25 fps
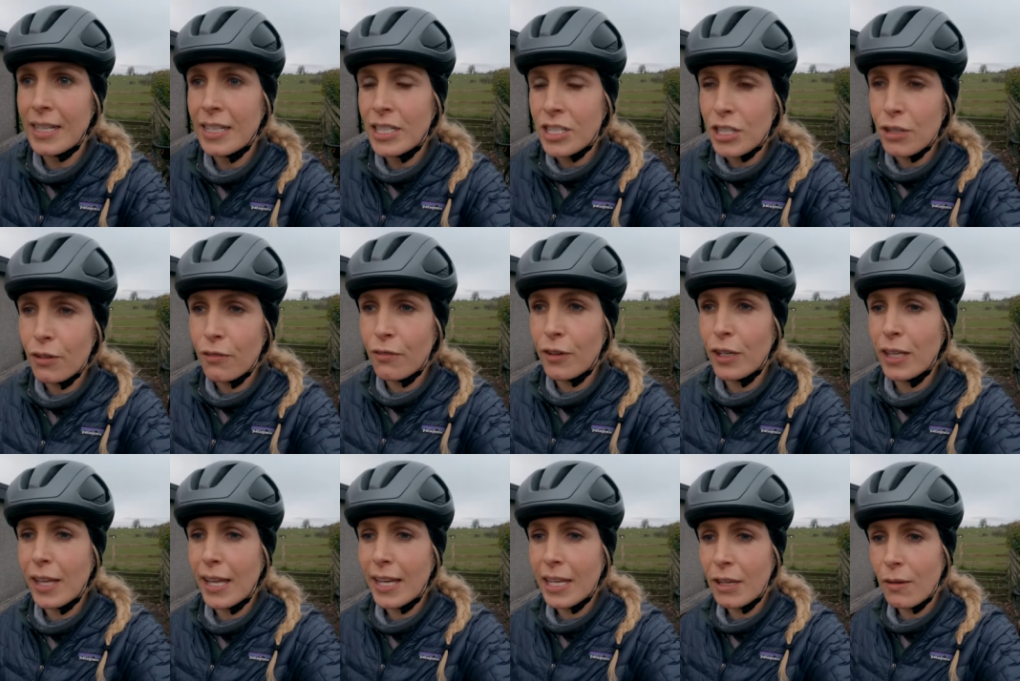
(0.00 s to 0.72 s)
Do you
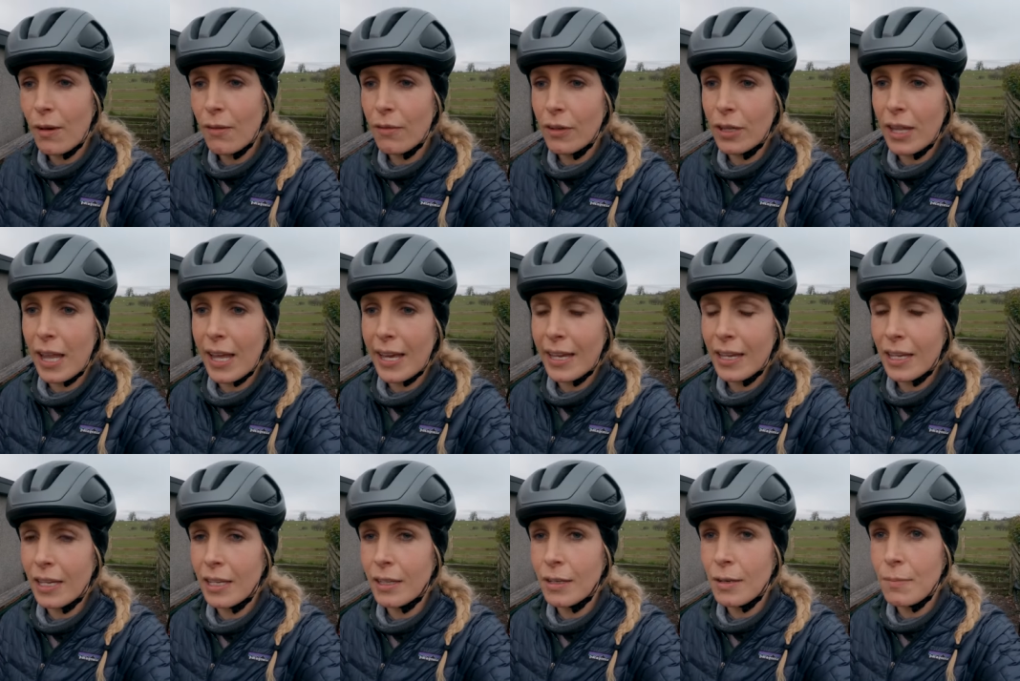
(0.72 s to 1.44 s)
feel like you ever
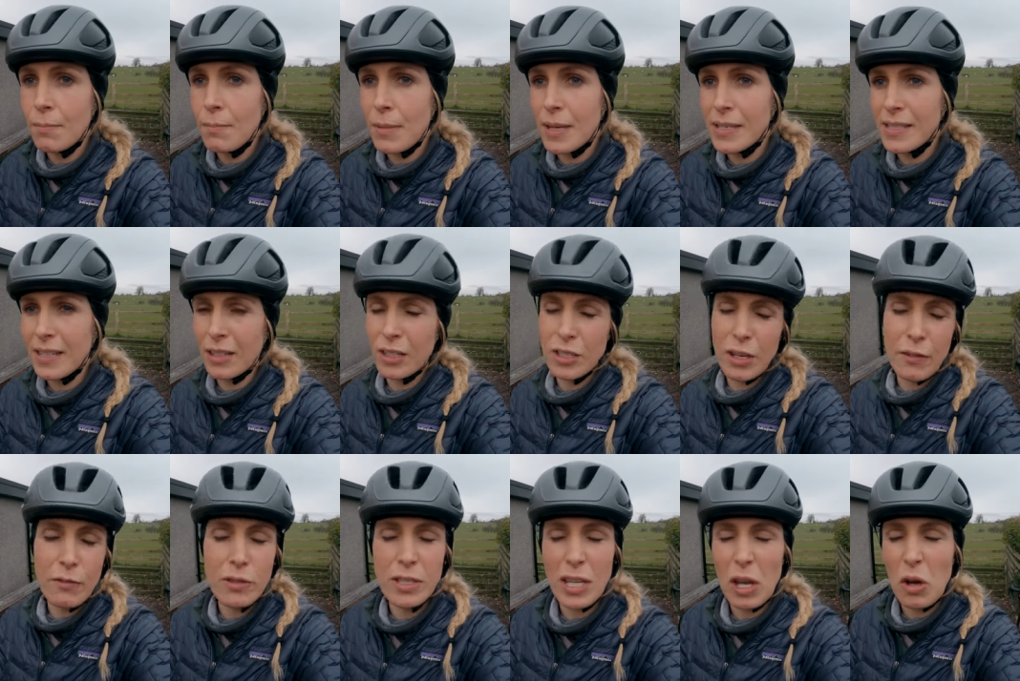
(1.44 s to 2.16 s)
like miss? Because
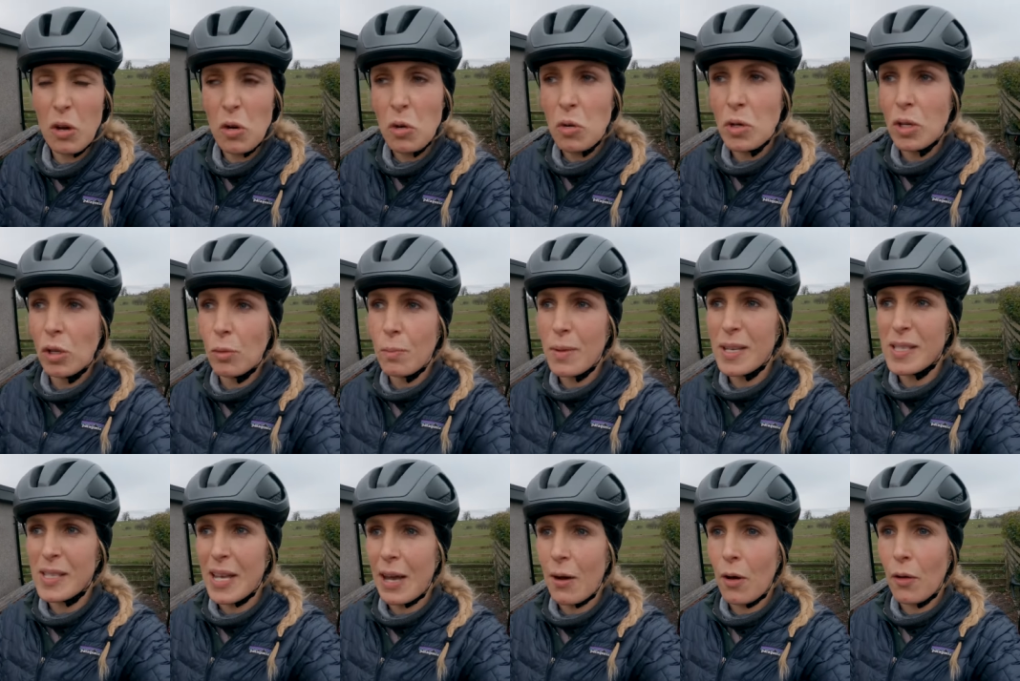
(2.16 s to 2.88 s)
everyone's like, oh, you'll
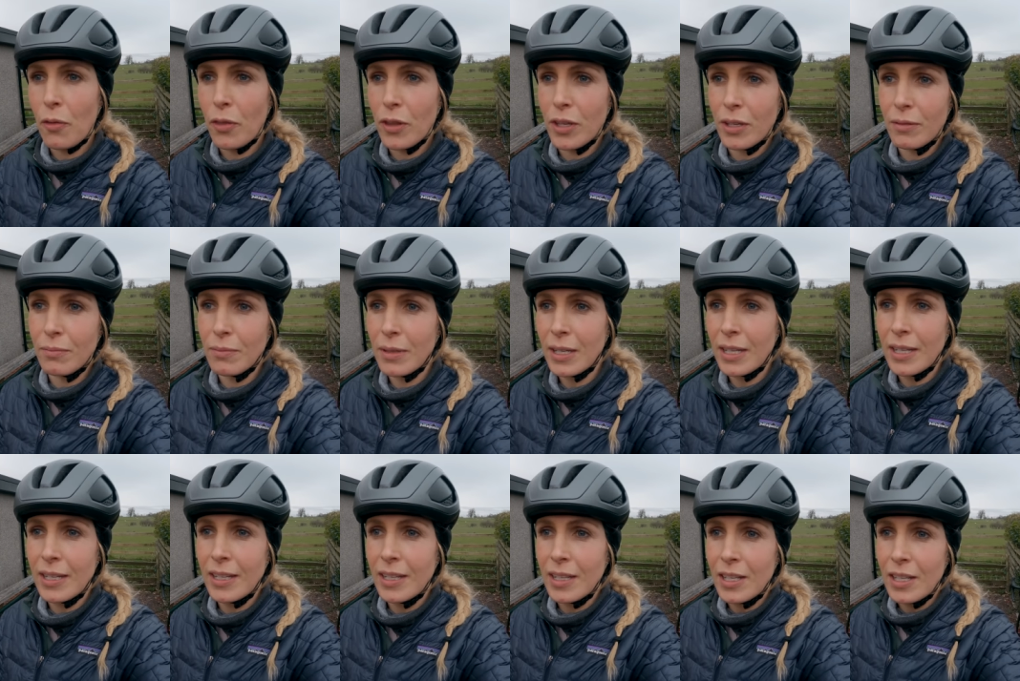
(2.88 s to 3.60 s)
miss out on the
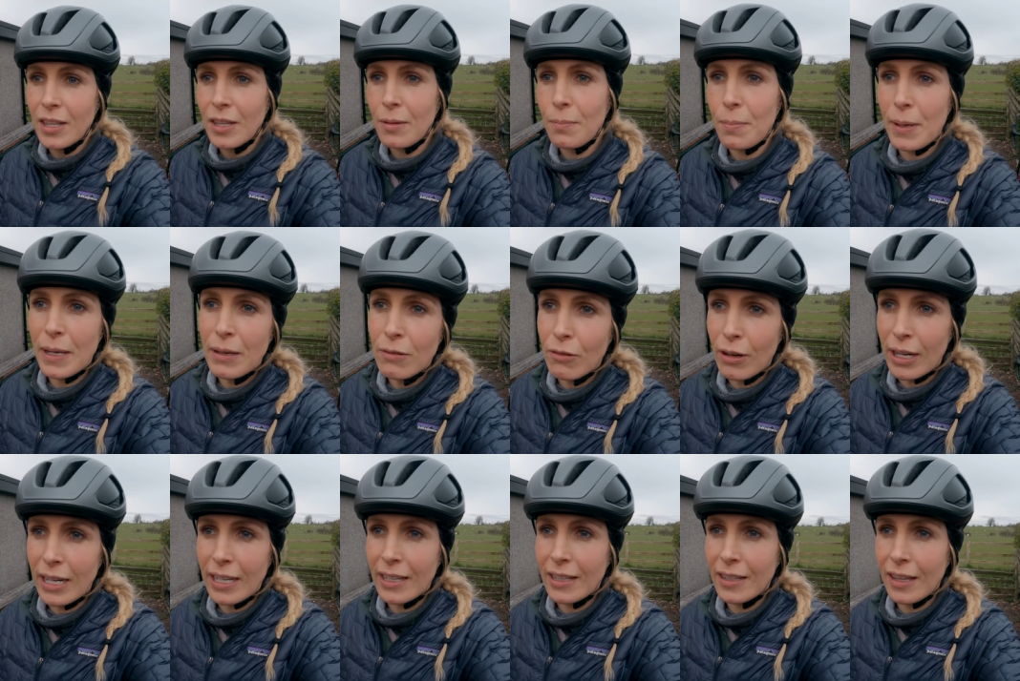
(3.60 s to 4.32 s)
the big
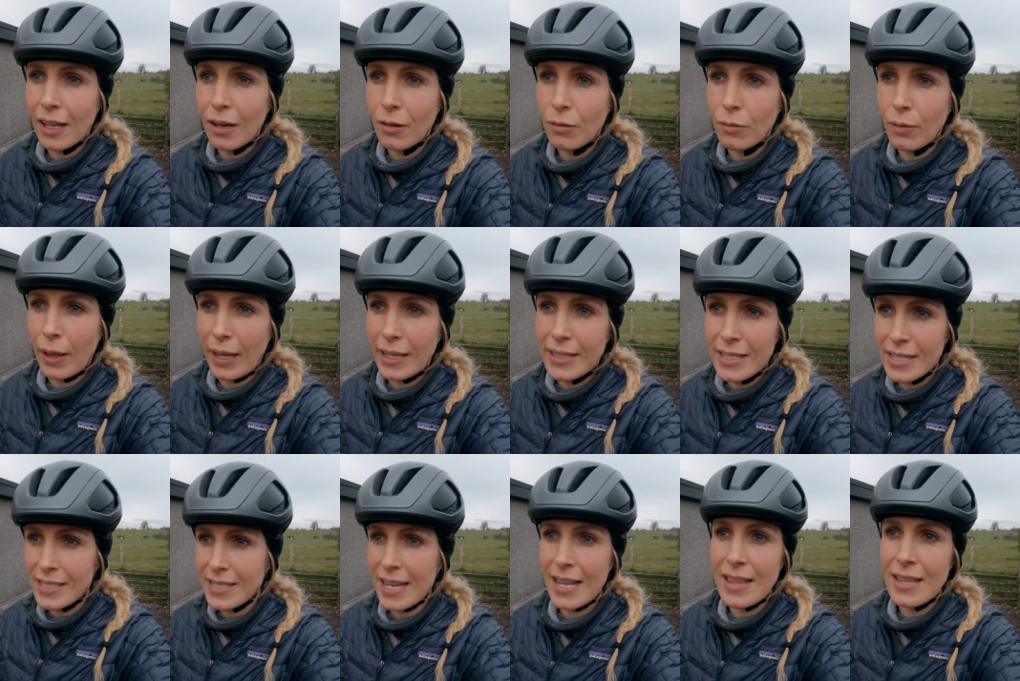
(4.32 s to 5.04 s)
ring though, like
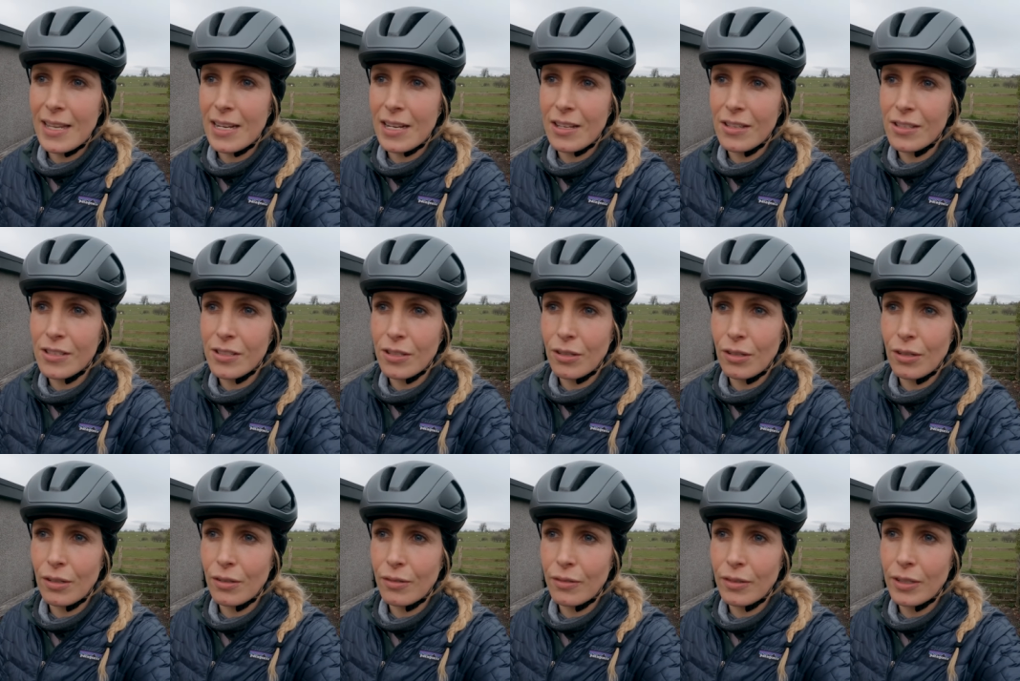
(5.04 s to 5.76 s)
descending and
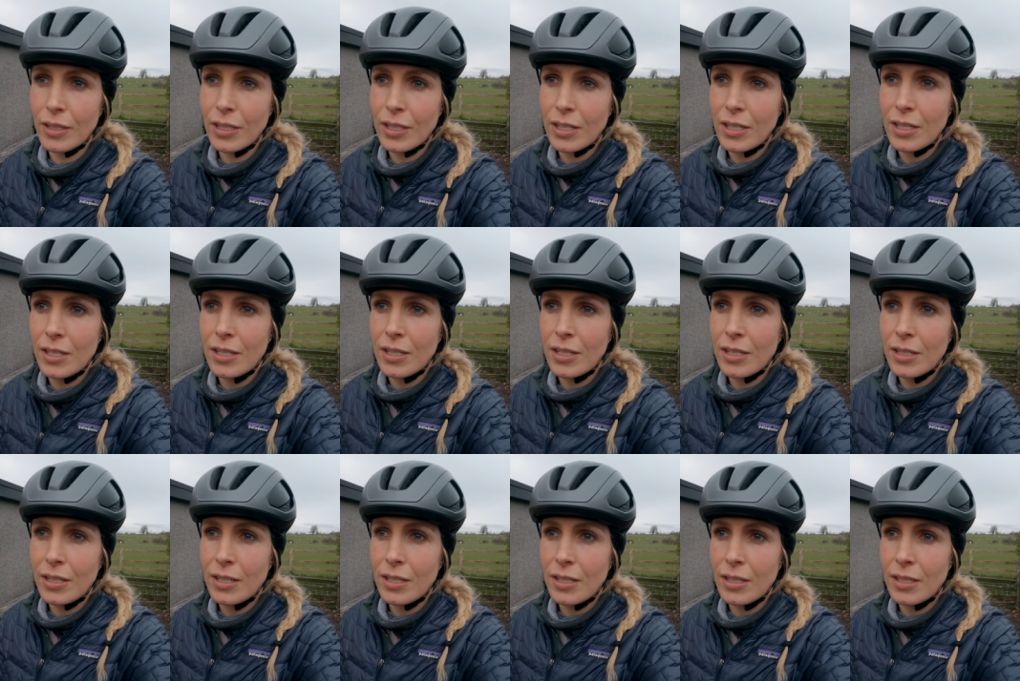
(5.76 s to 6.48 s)
stuff. No,
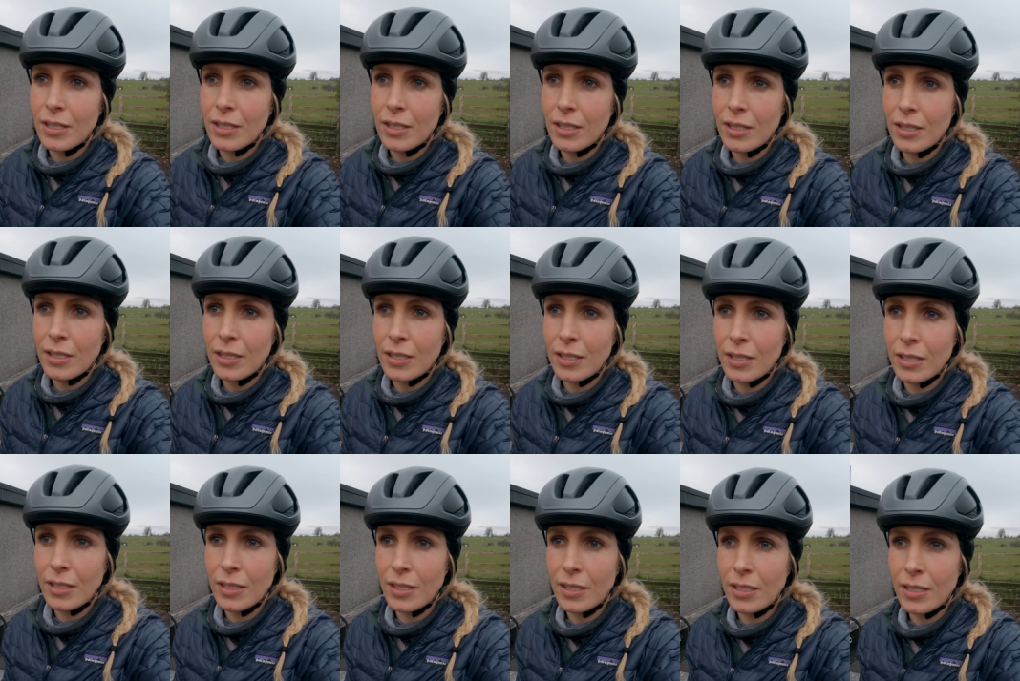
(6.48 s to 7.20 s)
you can do 40
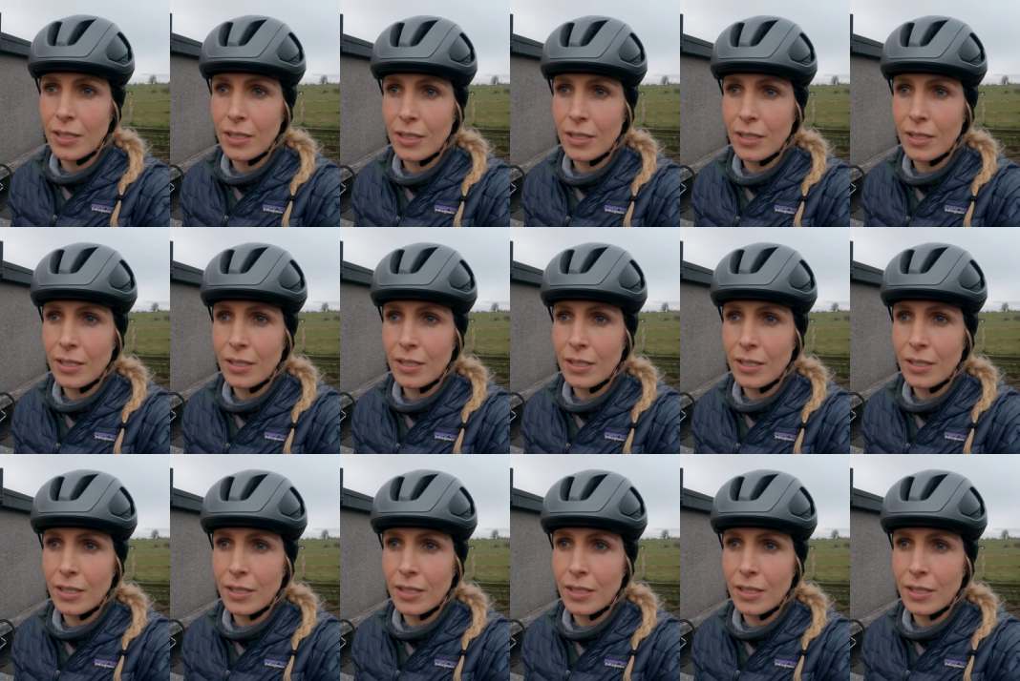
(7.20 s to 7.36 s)
mile an hour.